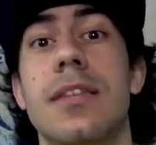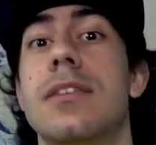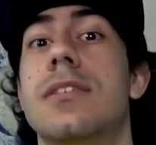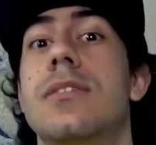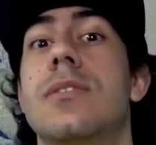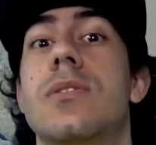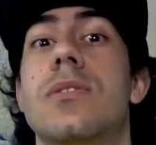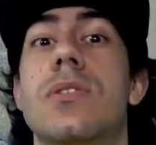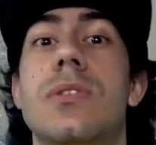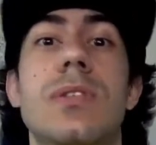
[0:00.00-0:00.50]
is
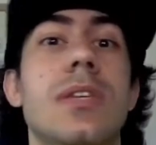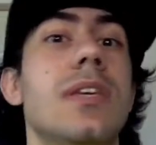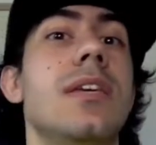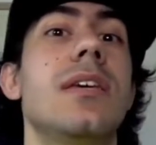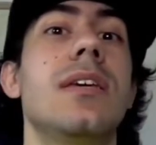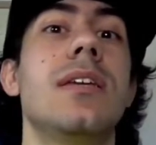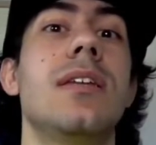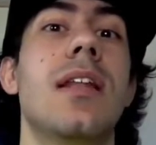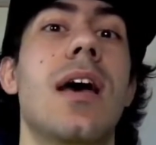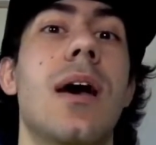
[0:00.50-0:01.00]
to
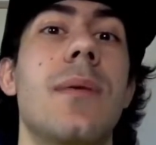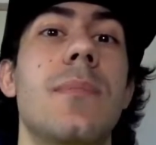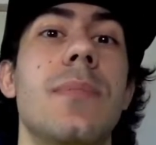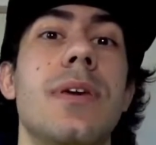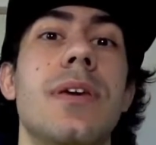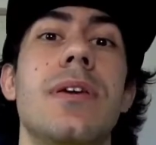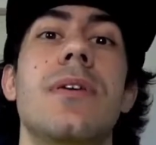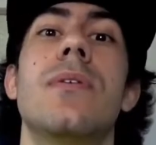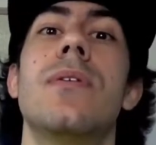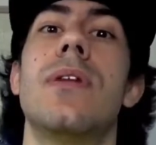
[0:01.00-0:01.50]
see
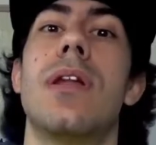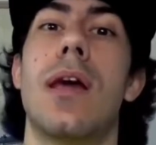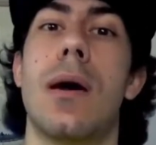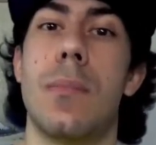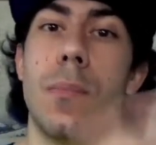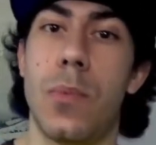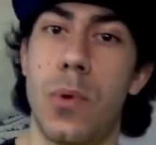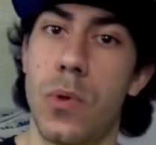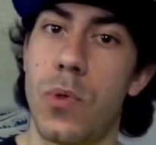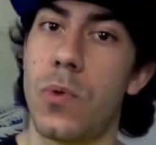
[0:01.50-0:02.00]
Nami on
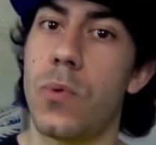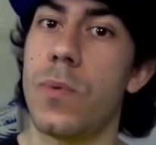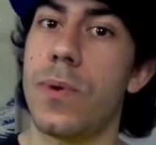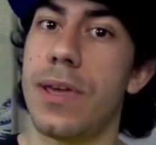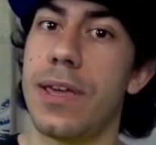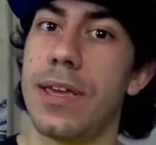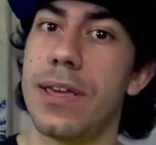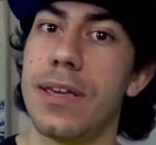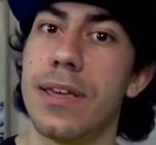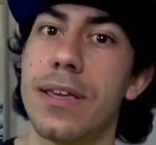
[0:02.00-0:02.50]
number
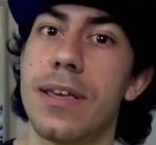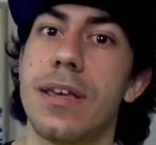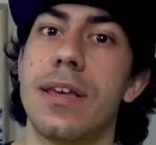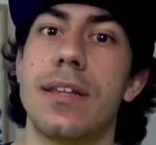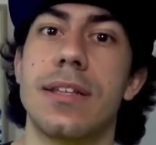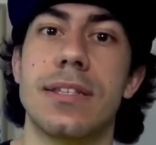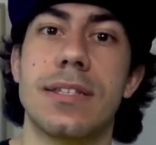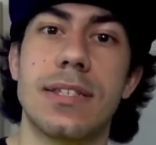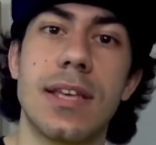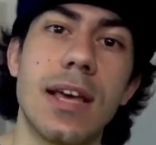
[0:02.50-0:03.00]
3,
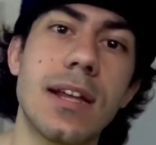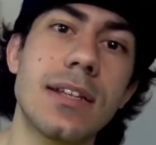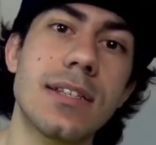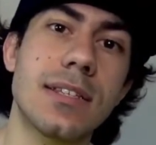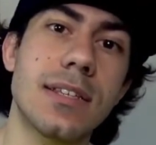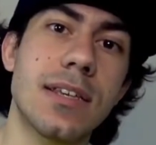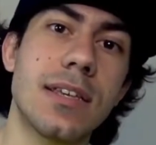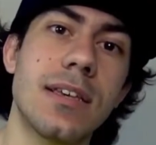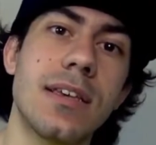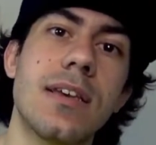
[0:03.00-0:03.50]
and
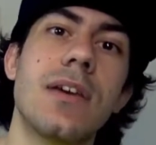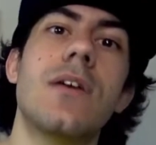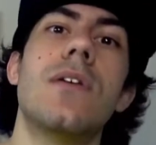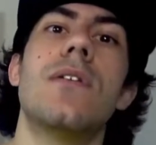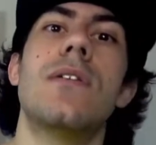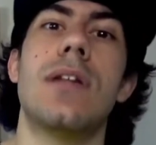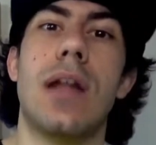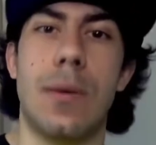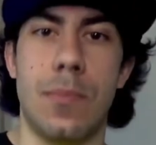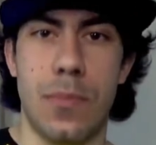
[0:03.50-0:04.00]
Sanji
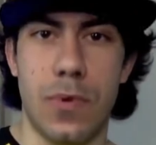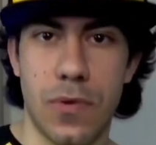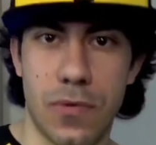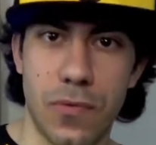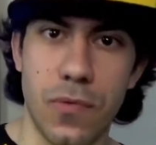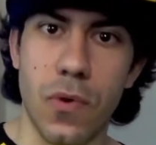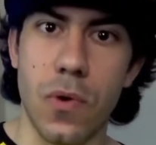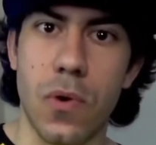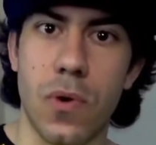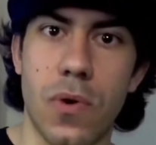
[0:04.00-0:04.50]
on number
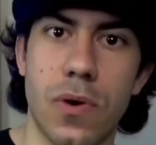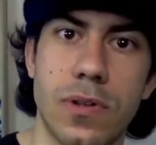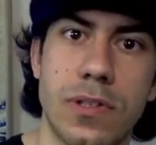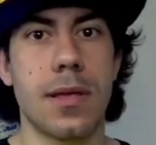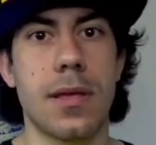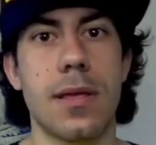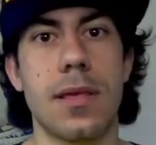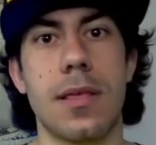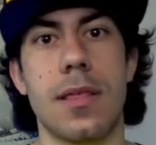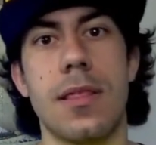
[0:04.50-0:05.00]
4.
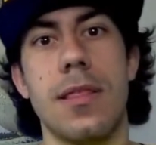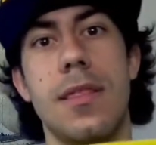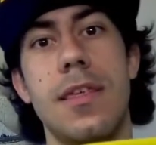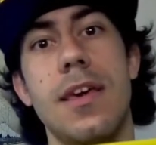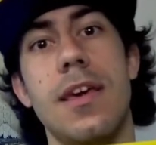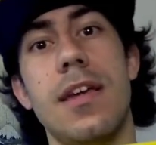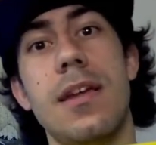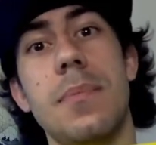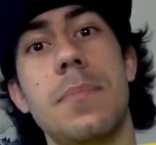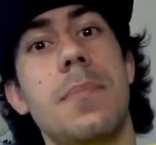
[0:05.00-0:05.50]

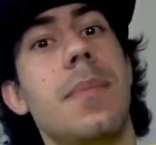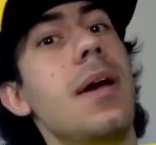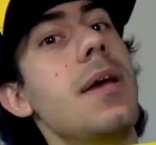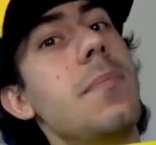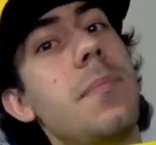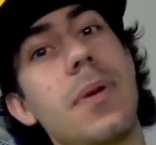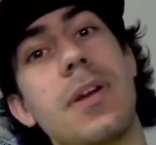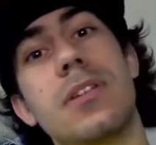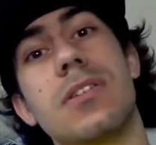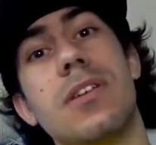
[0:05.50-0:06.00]
Then, my
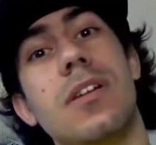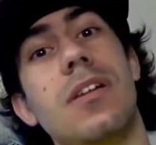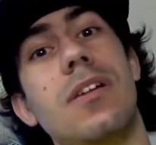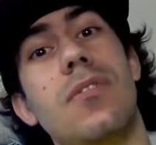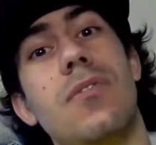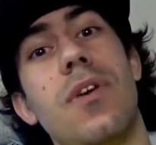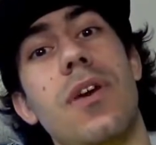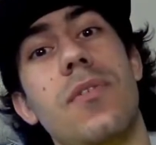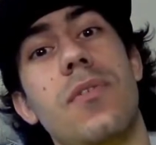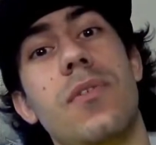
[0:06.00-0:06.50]
personal
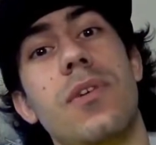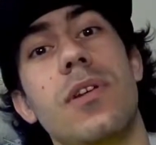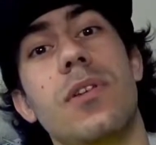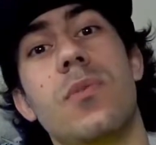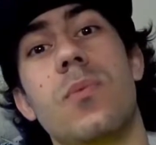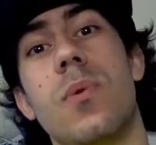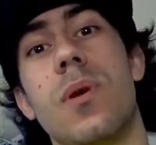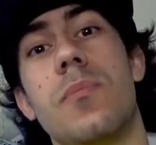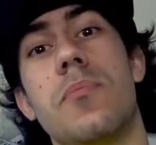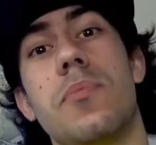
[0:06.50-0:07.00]

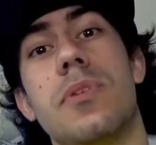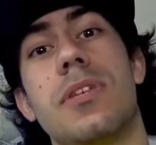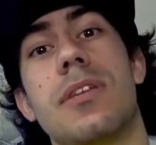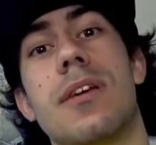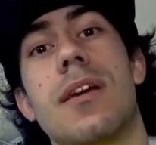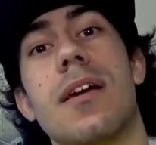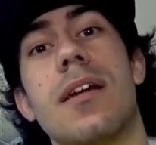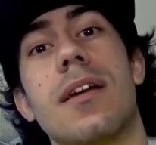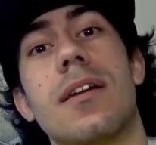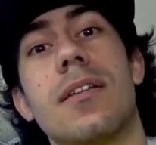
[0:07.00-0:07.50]
favorite One Piece
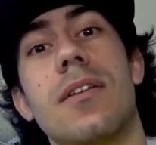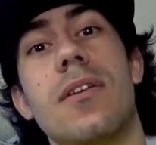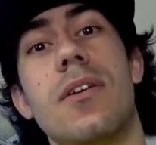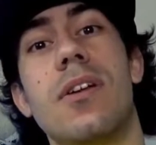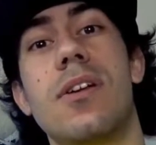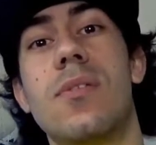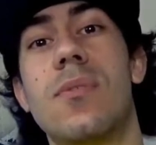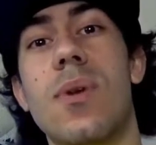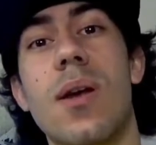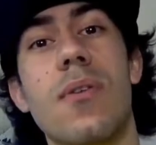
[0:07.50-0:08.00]
character,
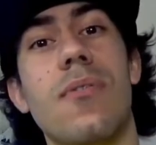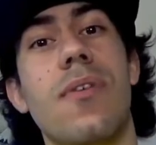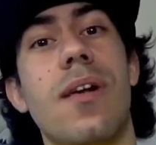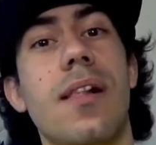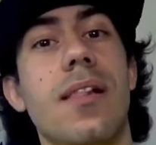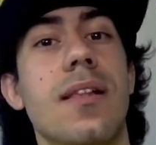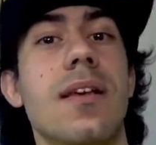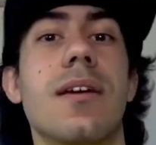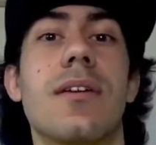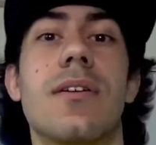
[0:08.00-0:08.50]

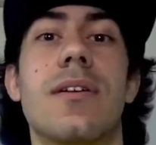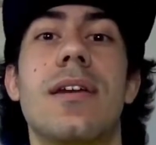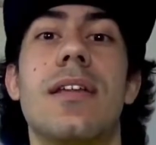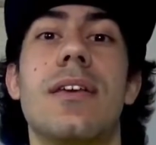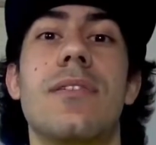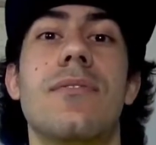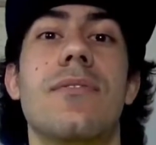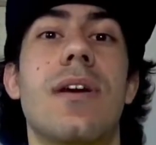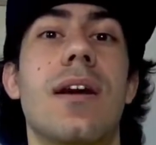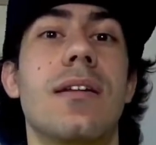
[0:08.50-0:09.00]
Trafalgar
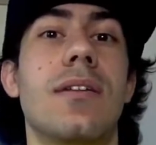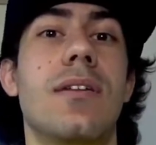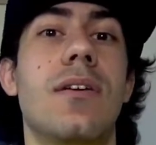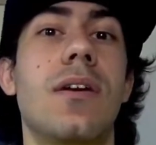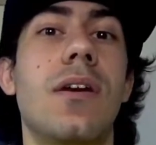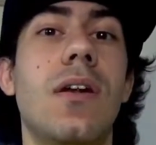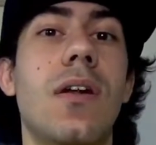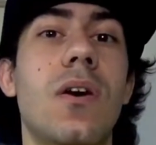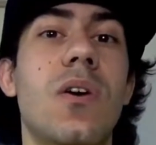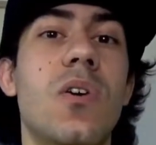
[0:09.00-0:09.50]
D.
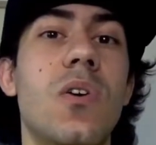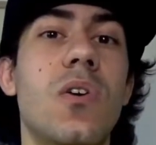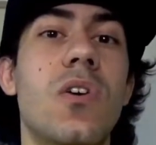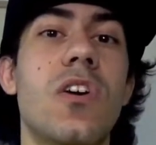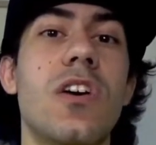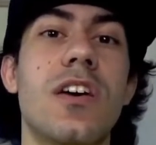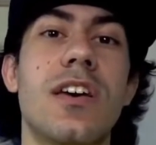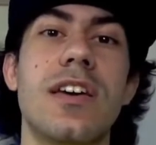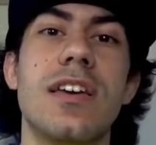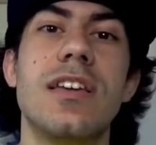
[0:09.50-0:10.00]
Waterloo,
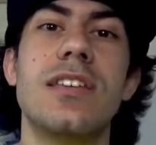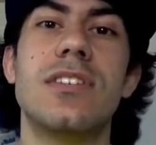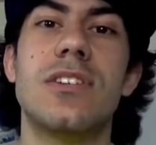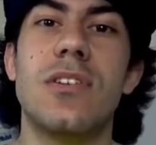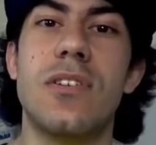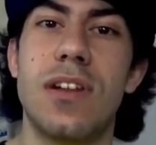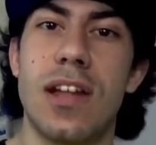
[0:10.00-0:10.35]
is on